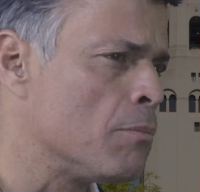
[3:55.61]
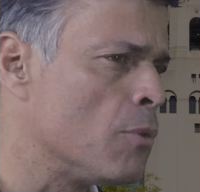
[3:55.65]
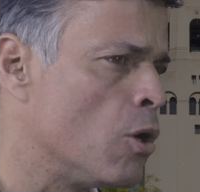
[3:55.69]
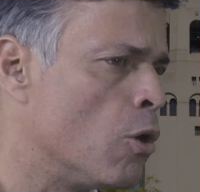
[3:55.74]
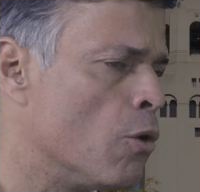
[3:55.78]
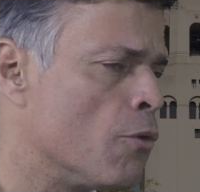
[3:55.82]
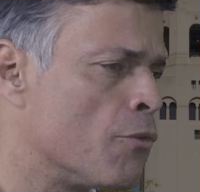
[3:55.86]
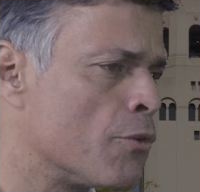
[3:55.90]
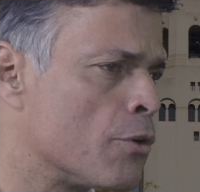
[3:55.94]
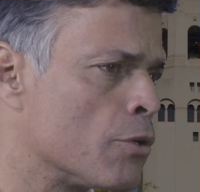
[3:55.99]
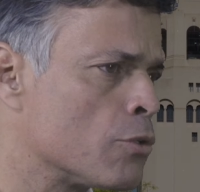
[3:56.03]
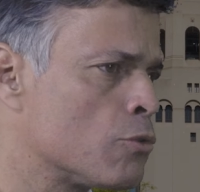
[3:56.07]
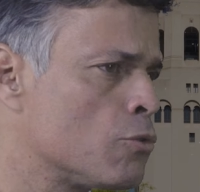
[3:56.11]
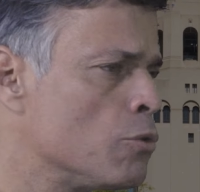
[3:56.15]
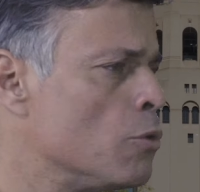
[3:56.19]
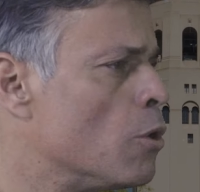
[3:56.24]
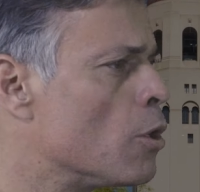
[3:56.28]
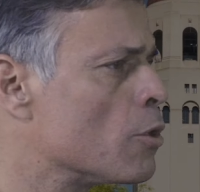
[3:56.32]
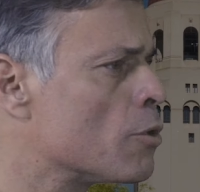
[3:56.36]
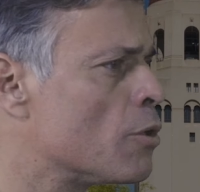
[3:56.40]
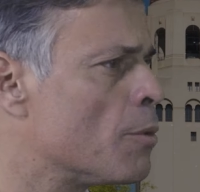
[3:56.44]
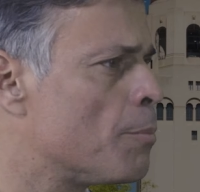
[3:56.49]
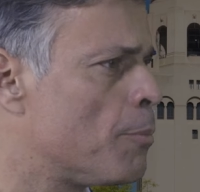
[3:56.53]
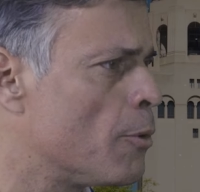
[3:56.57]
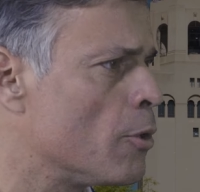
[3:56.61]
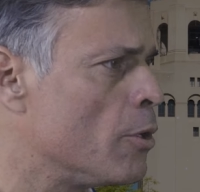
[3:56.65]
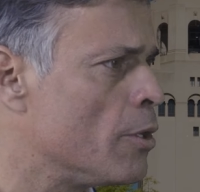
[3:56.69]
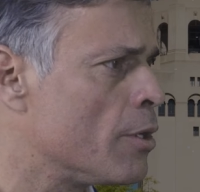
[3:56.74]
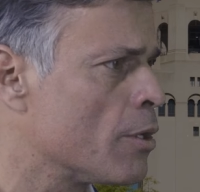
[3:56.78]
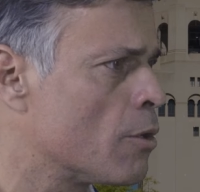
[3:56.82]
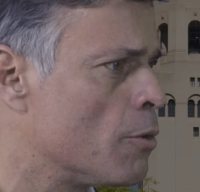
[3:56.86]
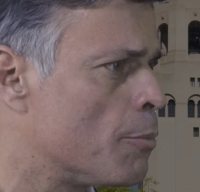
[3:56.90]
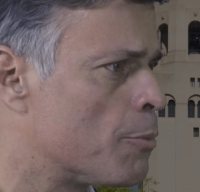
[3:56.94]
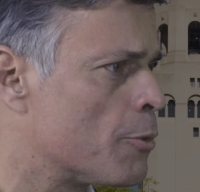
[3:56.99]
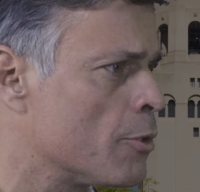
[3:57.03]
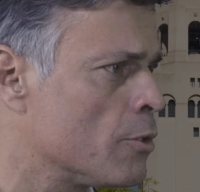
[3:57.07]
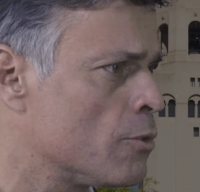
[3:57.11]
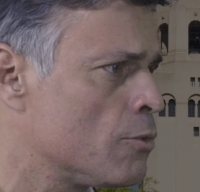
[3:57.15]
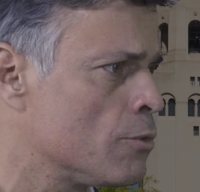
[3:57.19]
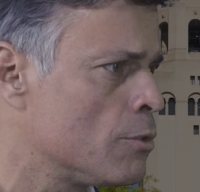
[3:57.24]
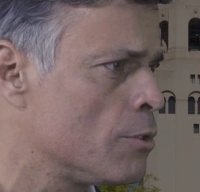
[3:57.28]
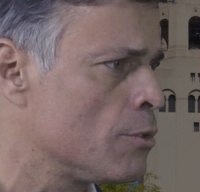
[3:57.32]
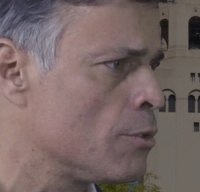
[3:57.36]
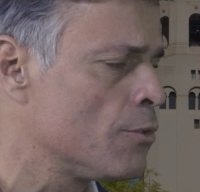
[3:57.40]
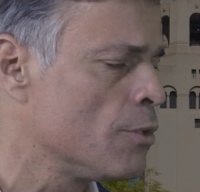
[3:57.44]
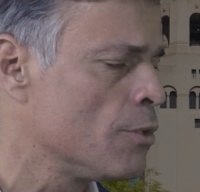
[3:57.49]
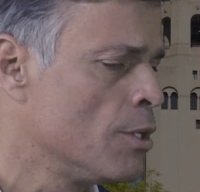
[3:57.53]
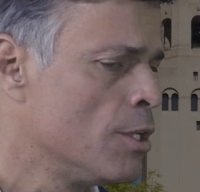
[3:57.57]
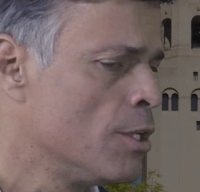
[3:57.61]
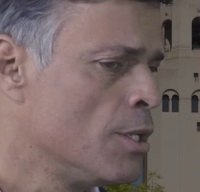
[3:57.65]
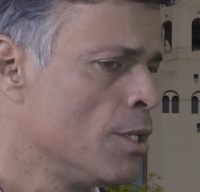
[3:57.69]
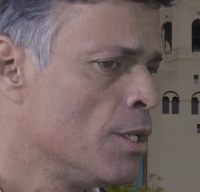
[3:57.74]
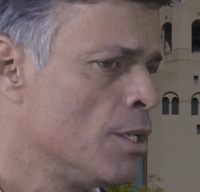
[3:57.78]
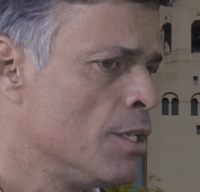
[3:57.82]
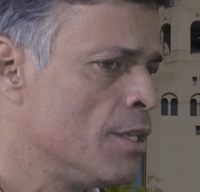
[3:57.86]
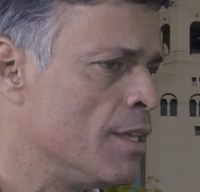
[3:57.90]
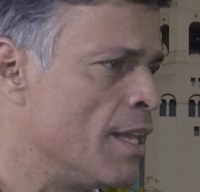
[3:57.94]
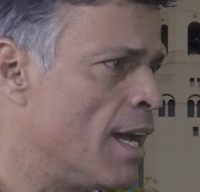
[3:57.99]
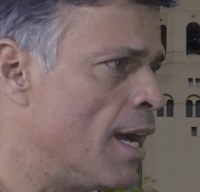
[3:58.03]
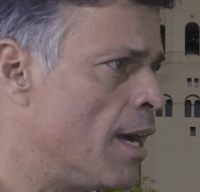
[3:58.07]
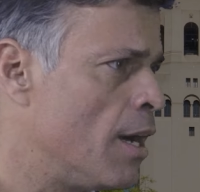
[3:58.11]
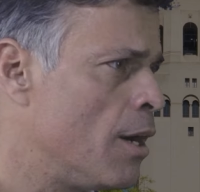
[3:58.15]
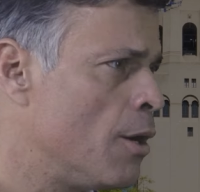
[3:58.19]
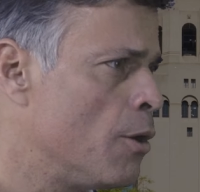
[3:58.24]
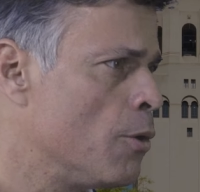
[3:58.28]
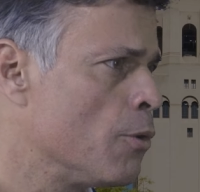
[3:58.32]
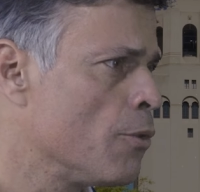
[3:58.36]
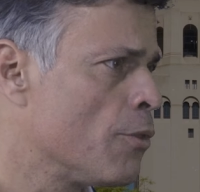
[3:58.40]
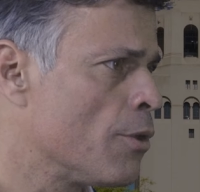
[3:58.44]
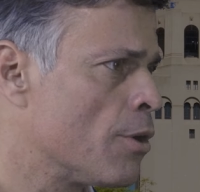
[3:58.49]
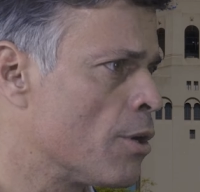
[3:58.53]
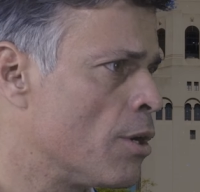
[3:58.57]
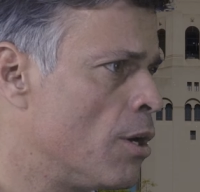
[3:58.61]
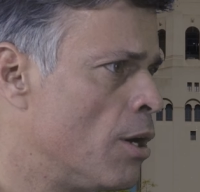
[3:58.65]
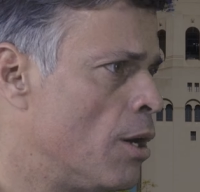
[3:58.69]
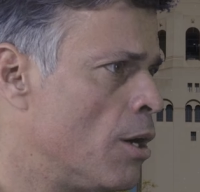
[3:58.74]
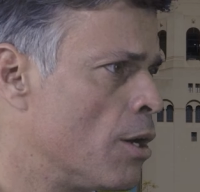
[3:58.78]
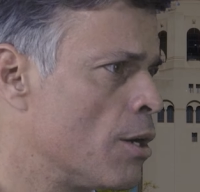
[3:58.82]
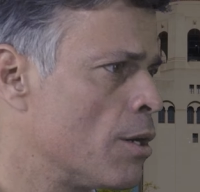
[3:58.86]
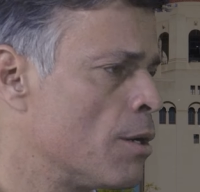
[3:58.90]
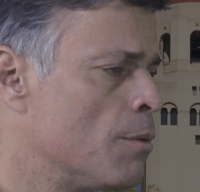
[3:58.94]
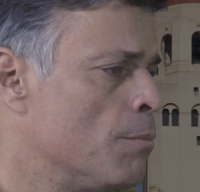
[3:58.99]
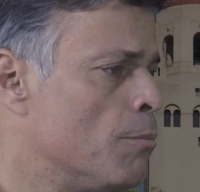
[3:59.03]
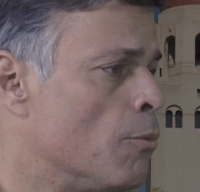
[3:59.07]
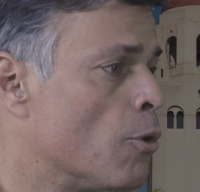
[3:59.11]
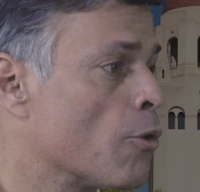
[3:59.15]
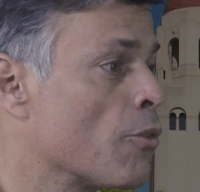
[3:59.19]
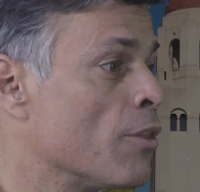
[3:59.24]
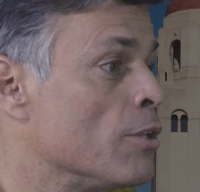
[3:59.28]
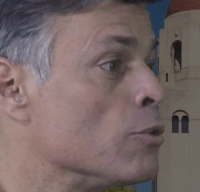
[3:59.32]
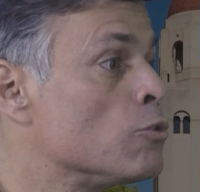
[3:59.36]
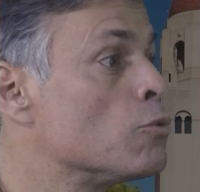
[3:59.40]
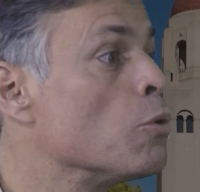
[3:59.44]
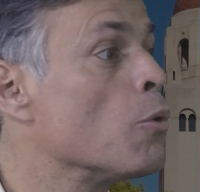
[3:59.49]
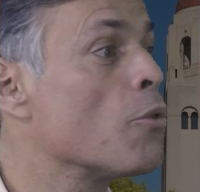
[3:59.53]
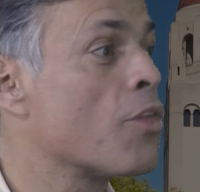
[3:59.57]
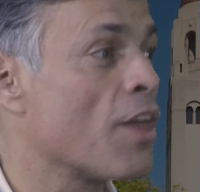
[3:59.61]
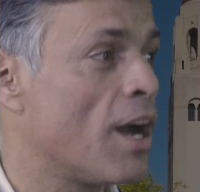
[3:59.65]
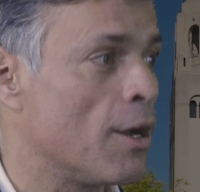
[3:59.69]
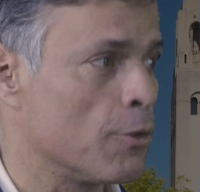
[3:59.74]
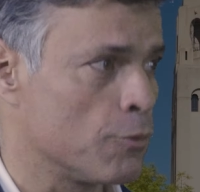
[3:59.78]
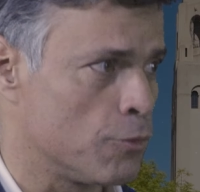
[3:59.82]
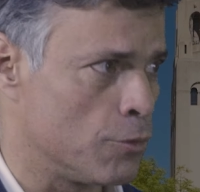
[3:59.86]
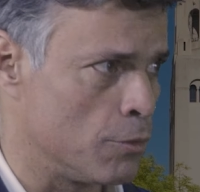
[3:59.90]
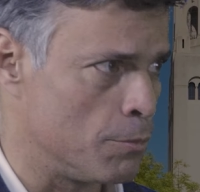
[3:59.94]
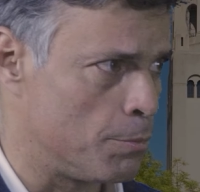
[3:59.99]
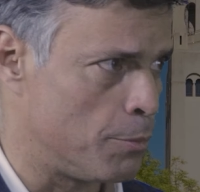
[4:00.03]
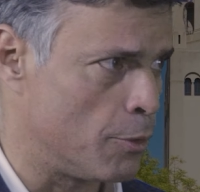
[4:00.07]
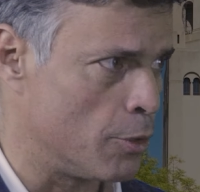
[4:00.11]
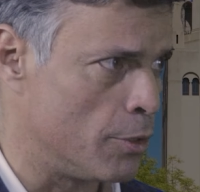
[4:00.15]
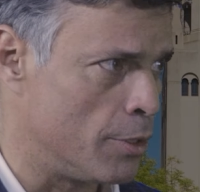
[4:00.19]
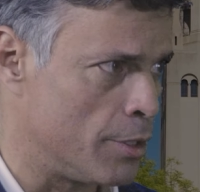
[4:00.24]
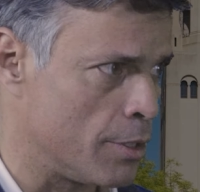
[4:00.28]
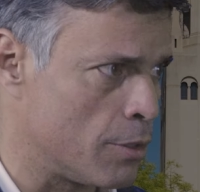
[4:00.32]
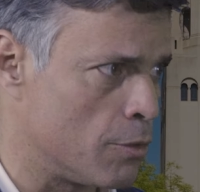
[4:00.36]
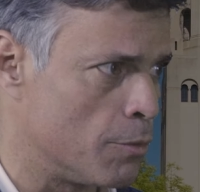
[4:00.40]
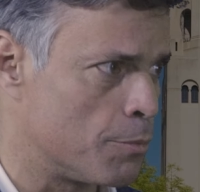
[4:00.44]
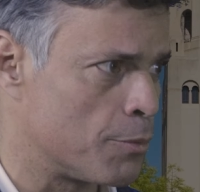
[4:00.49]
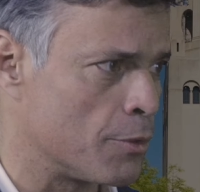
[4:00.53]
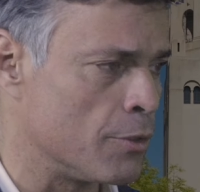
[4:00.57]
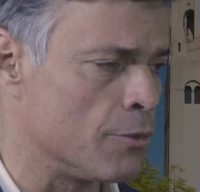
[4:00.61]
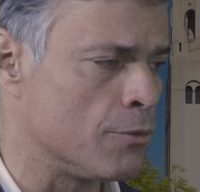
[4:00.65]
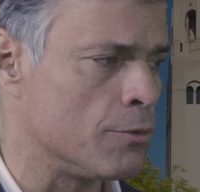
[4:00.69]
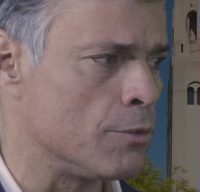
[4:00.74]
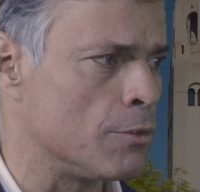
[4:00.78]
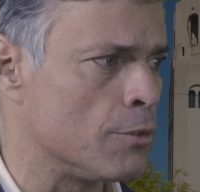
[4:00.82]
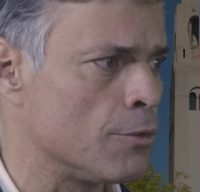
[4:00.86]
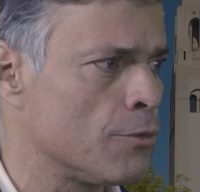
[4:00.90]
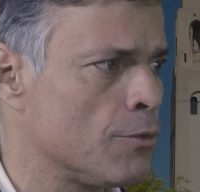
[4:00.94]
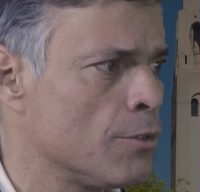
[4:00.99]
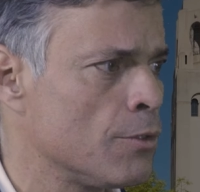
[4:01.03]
over 200 political prisoners. Now there are more than 2,000 political prisoners.